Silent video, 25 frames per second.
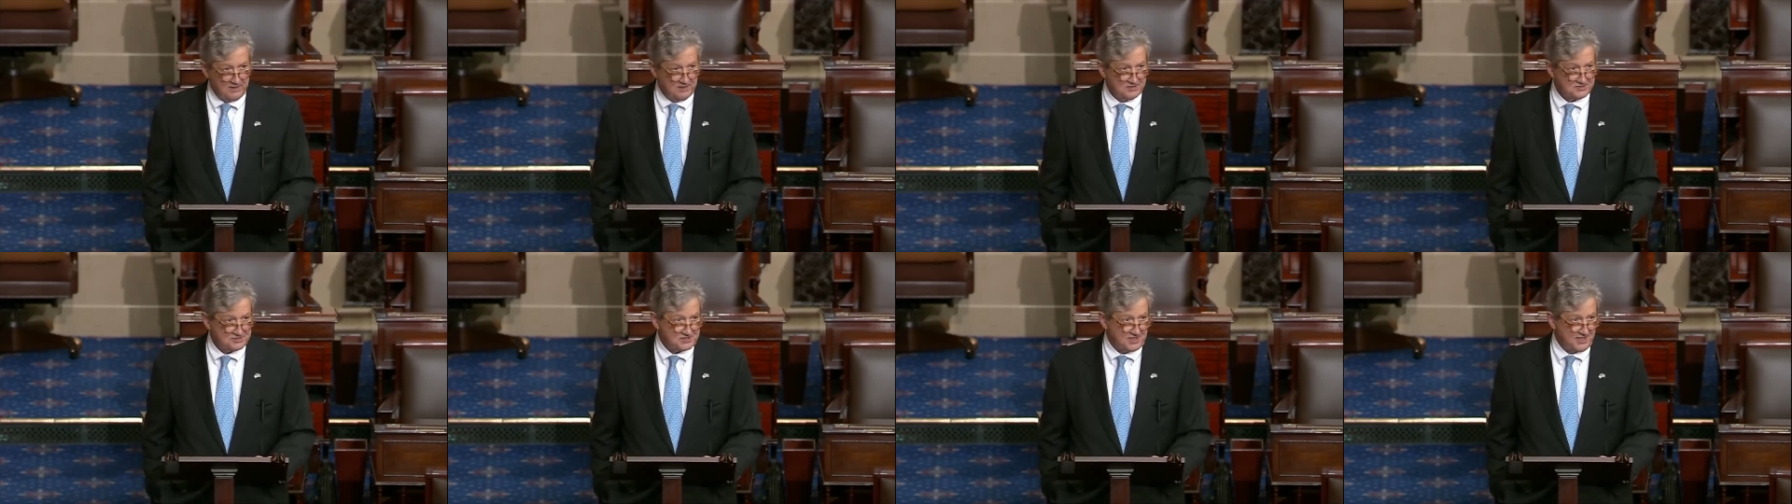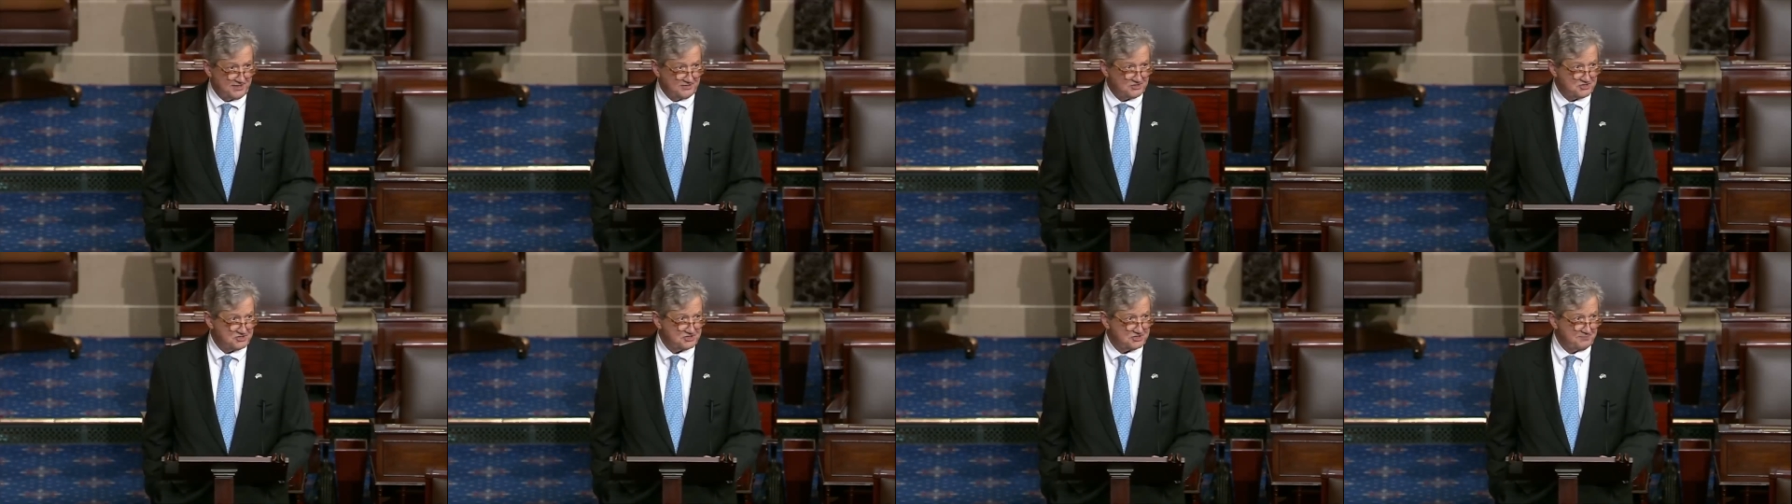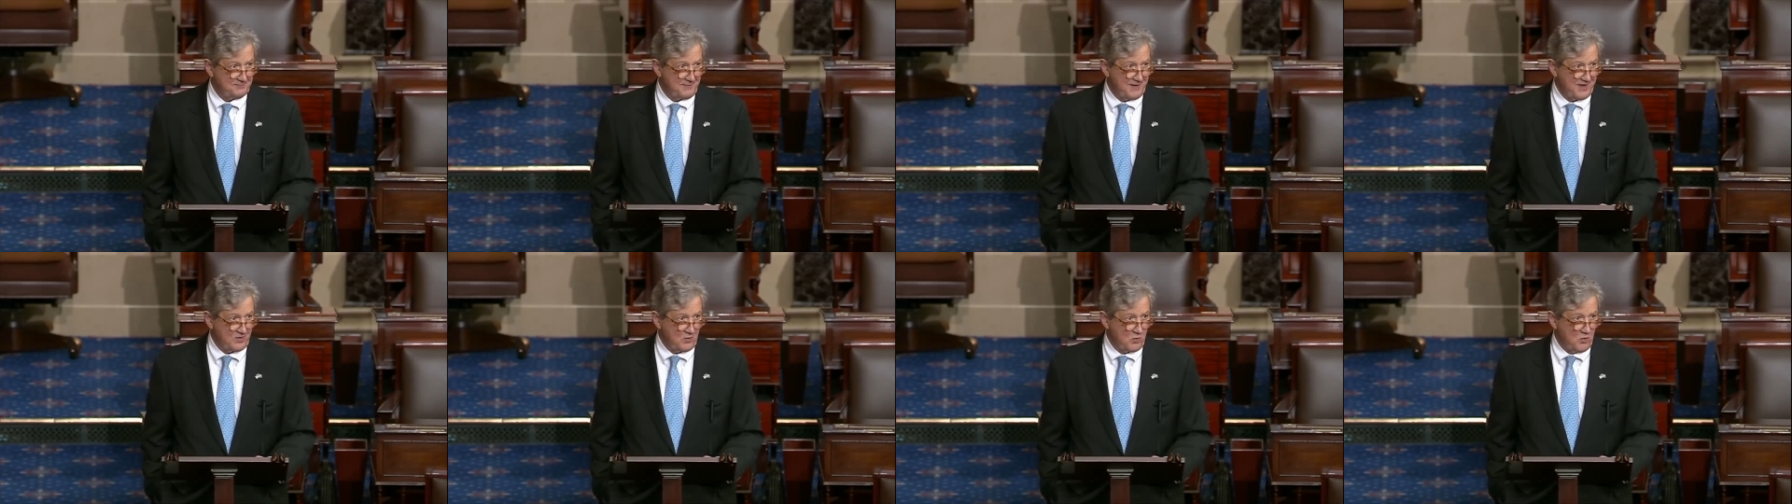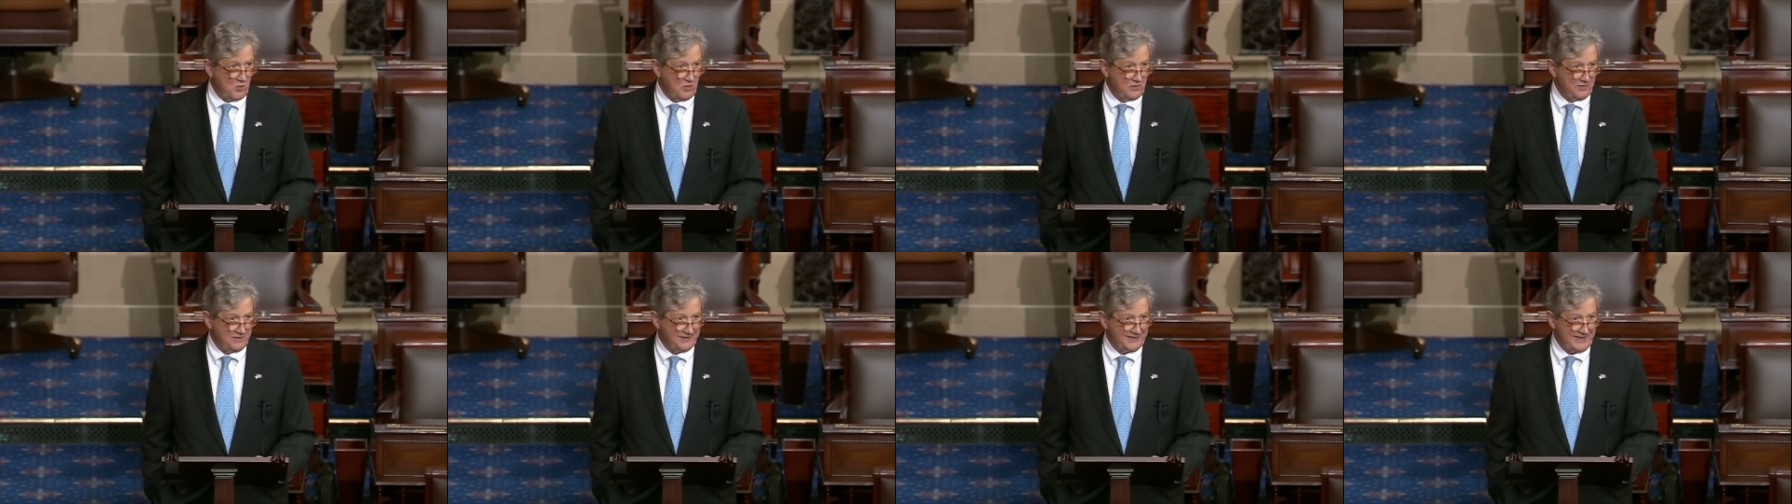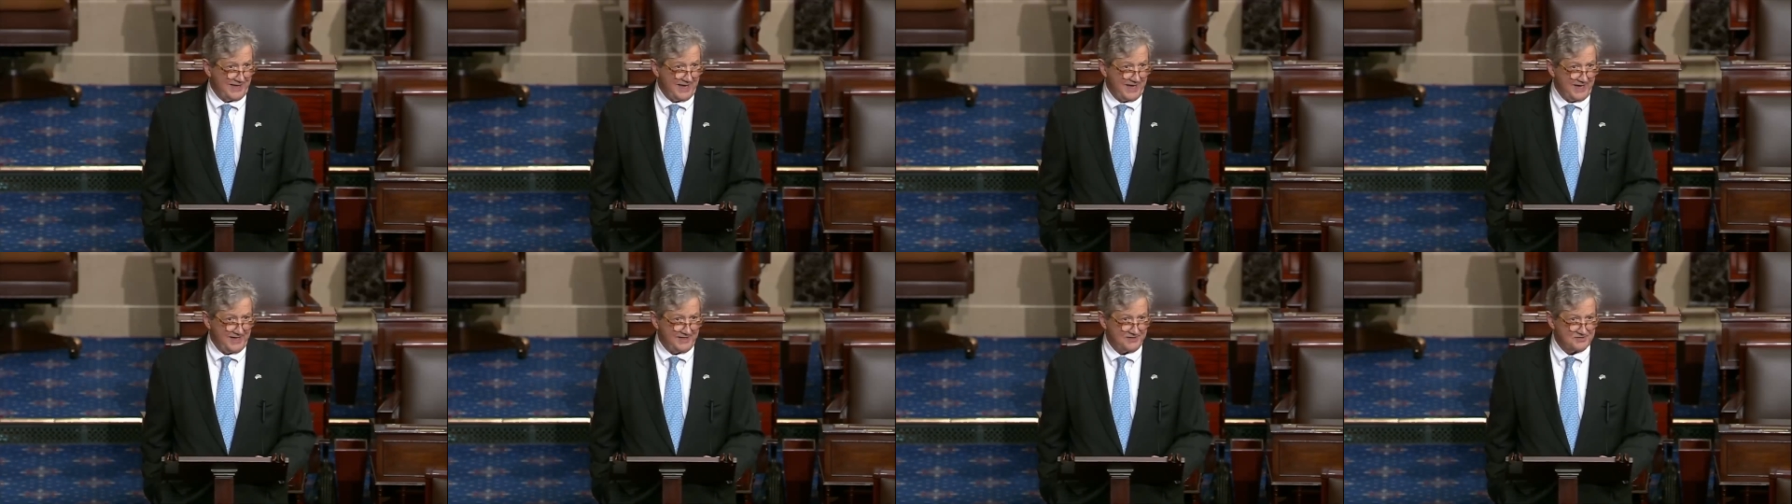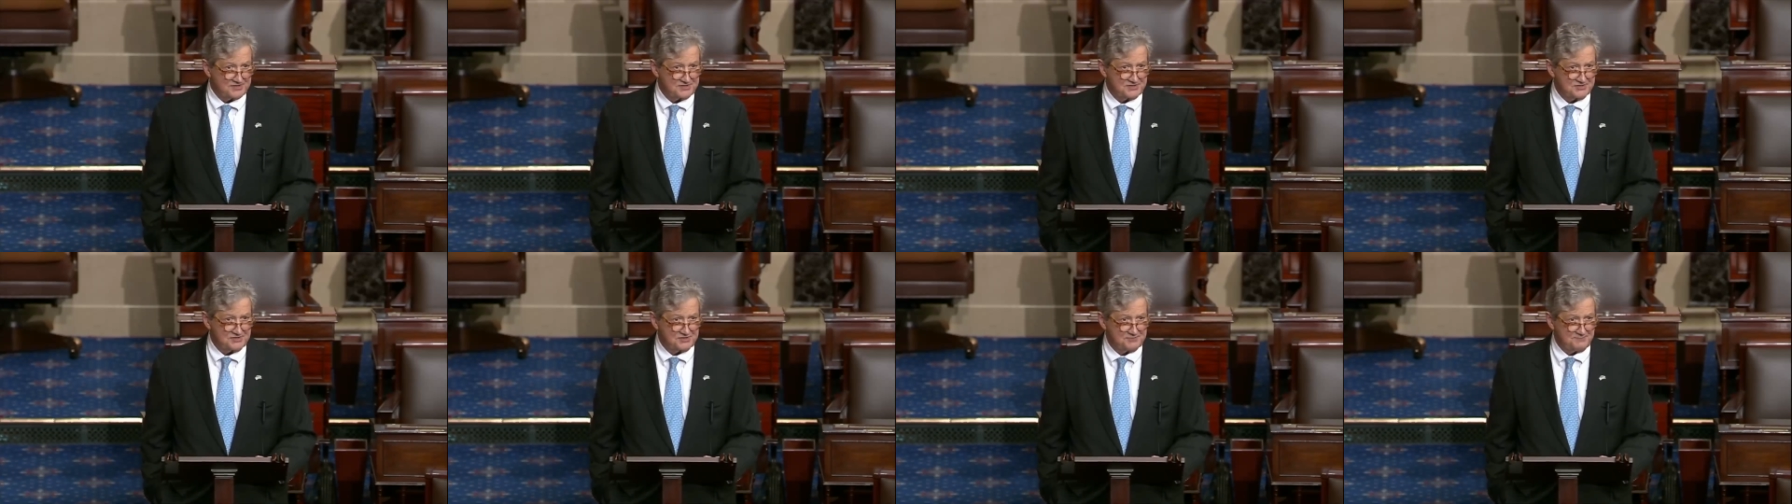it's not just about oil and
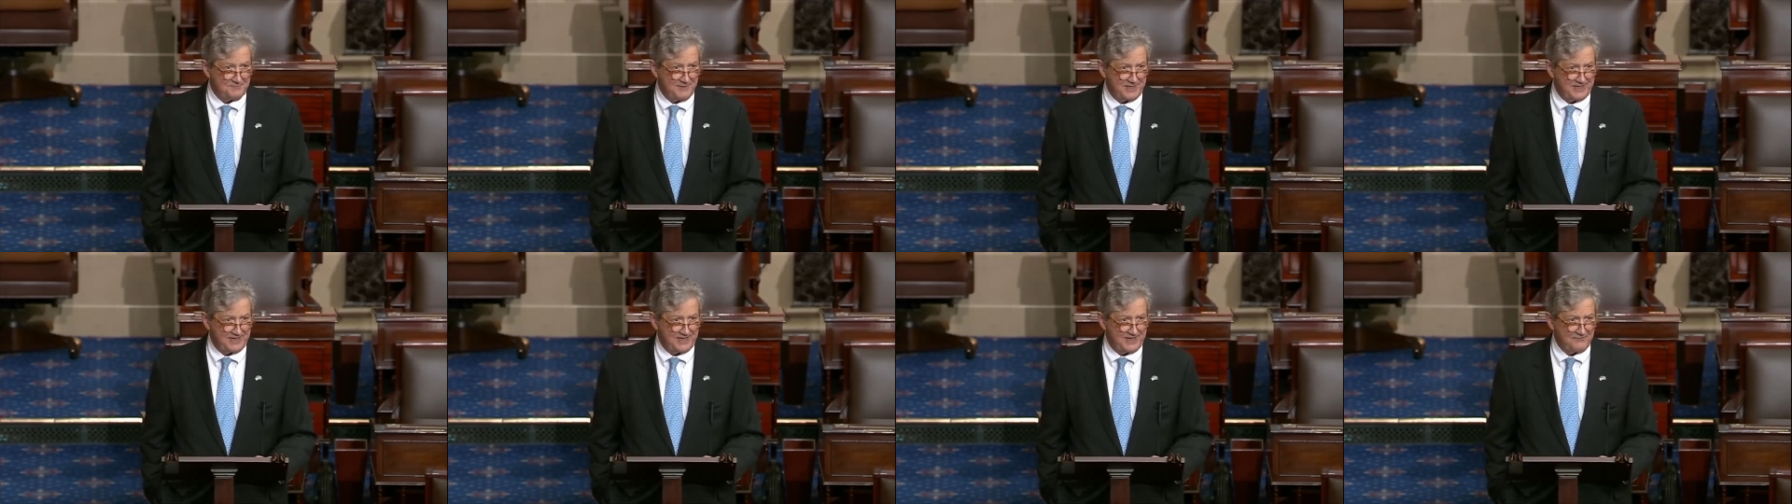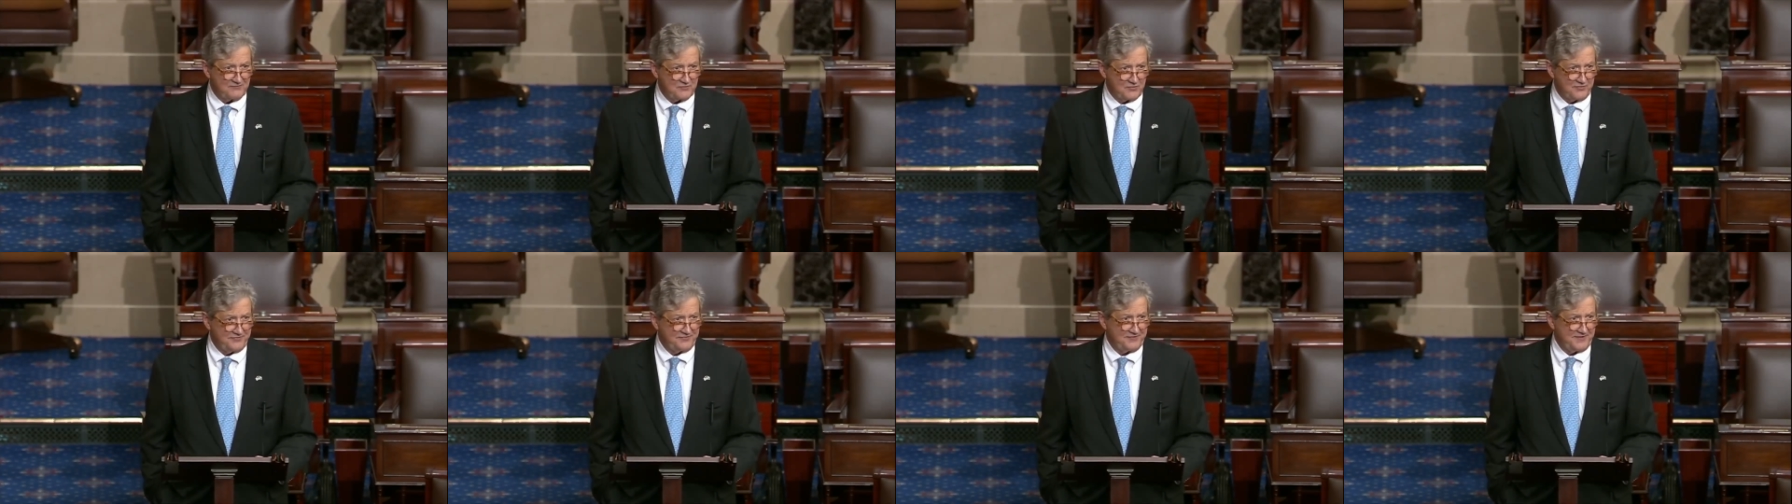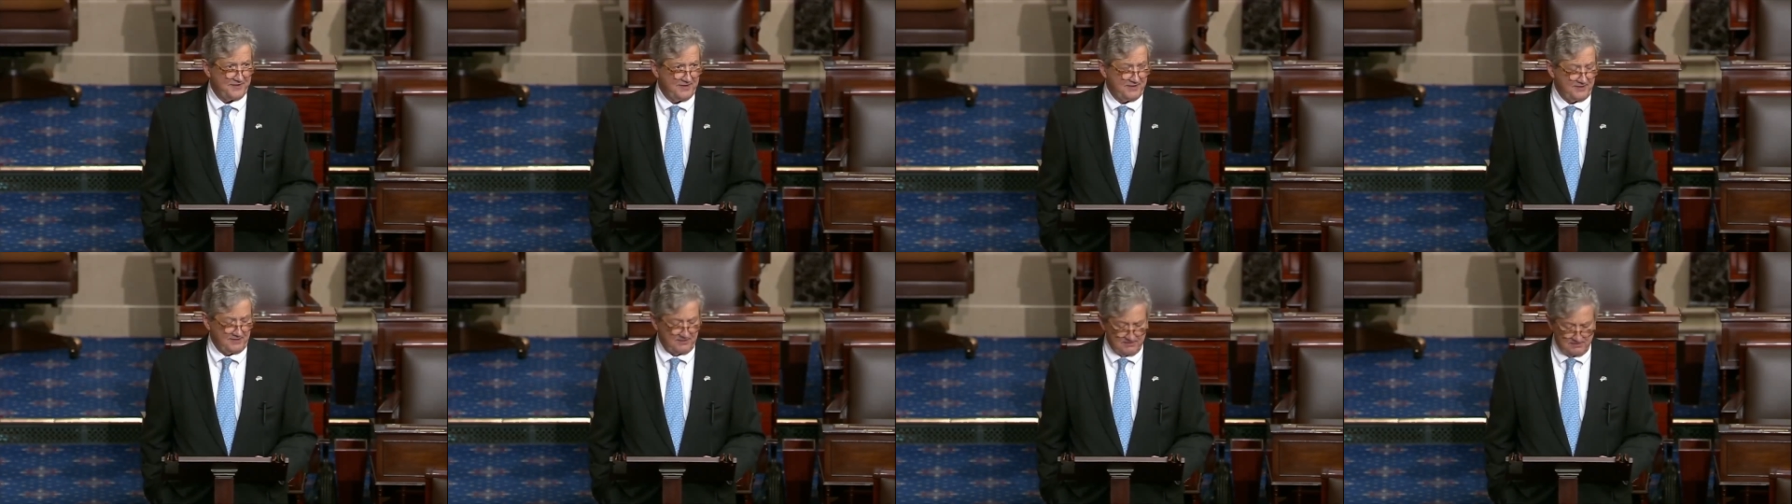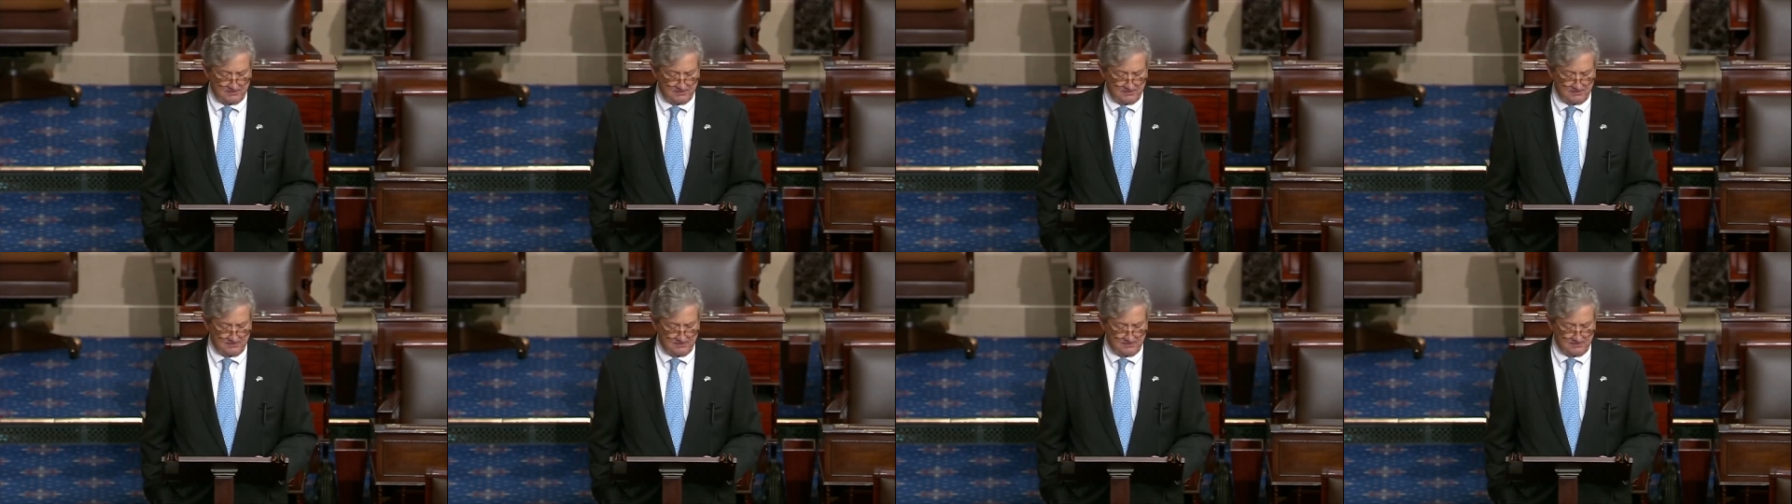gas it's about everything